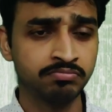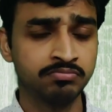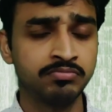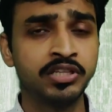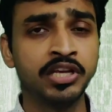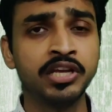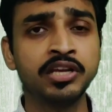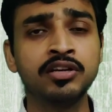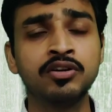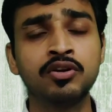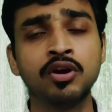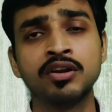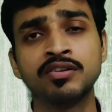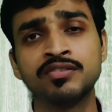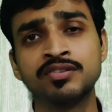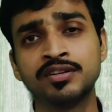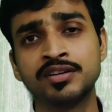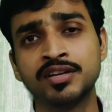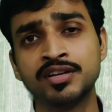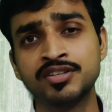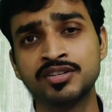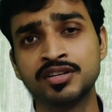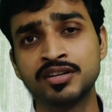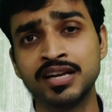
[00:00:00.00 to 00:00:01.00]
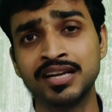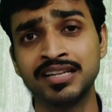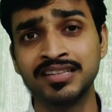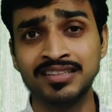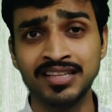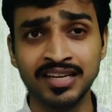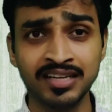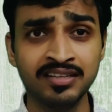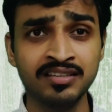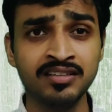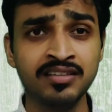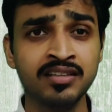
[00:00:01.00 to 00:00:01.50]
think concentration and
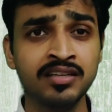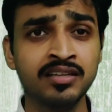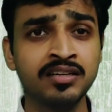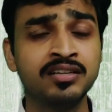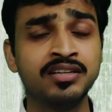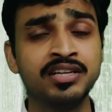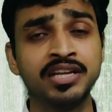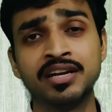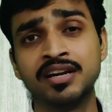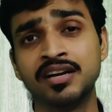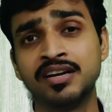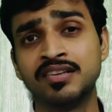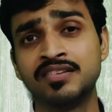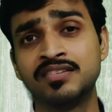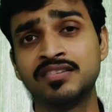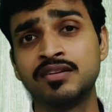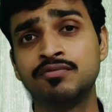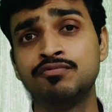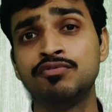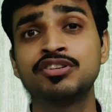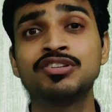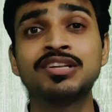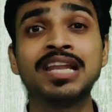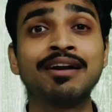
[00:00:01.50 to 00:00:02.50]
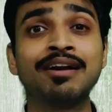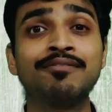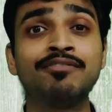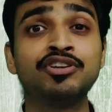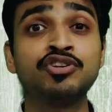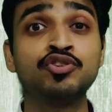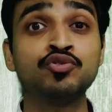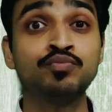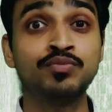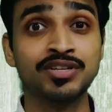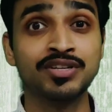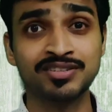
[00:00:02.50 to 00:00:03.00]
then take a decision which language
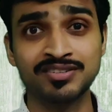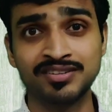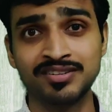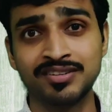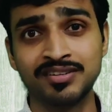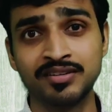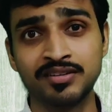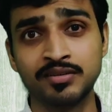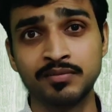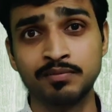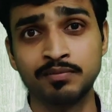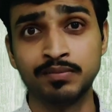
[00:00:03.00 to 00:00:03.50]
you must learn.